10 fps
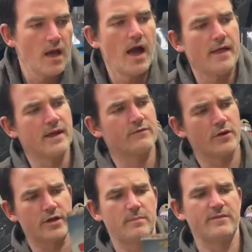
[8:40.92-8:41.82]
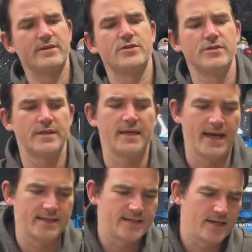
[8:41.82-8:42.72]
And then I've got a couple of issues at the
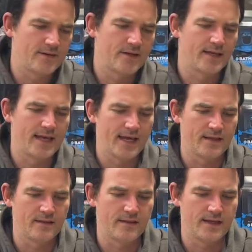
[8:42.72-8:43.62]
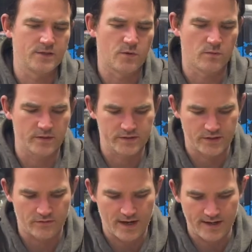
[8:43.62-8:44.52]
end here that, again, these were ones that
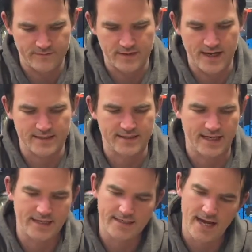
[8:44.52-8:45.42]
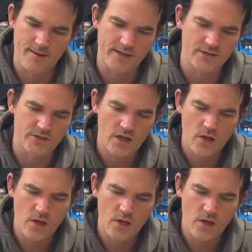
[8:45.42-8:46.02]
arrived uh, slightly damaged.